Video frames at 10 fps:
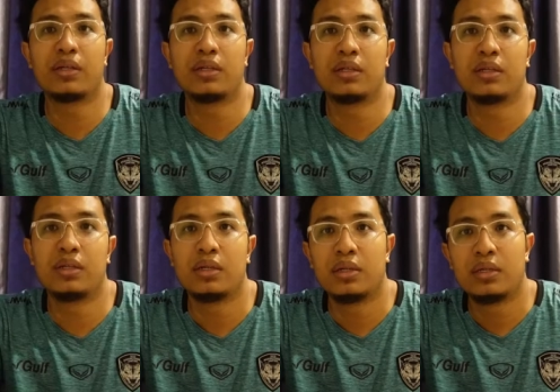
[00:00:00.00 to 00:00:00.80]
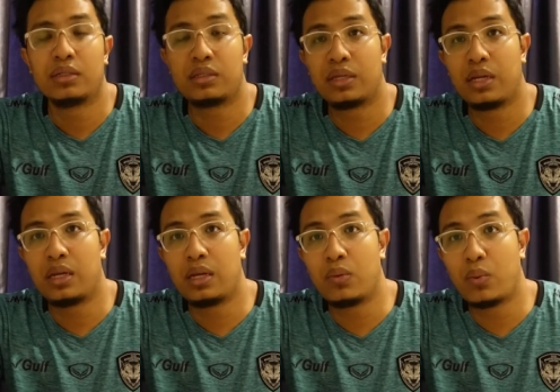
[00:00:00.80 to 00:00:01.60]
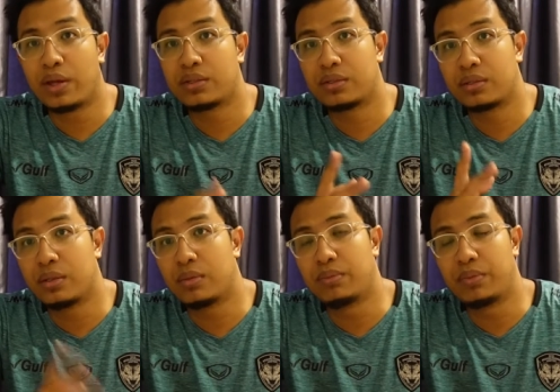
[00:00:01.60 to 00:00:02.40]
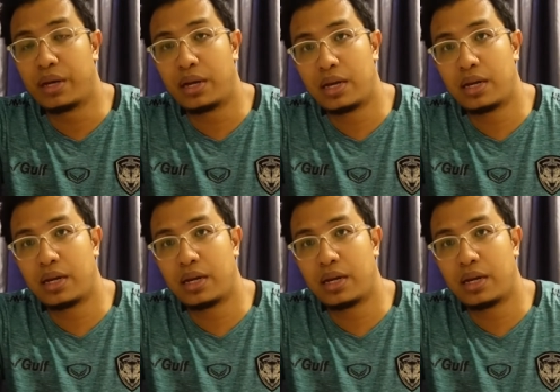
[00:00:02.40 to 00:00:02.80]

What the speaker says: a 3 weeks break,